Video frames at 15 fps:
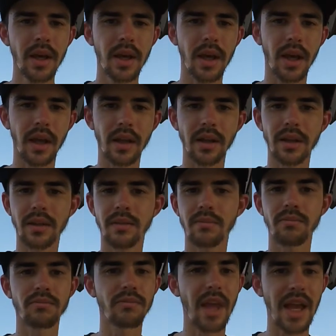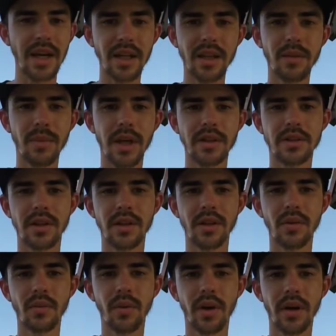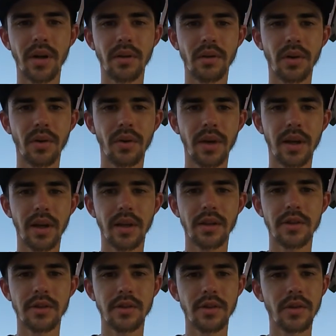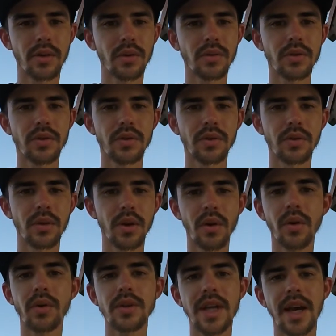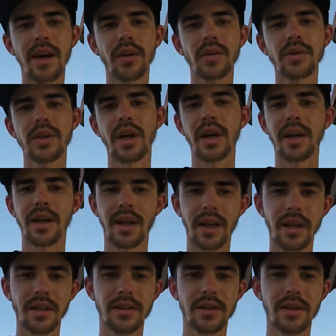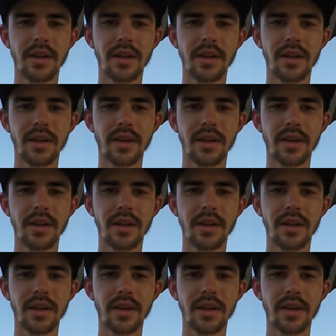And any of the baits that you want, go ahead, go to Eurotackle.net.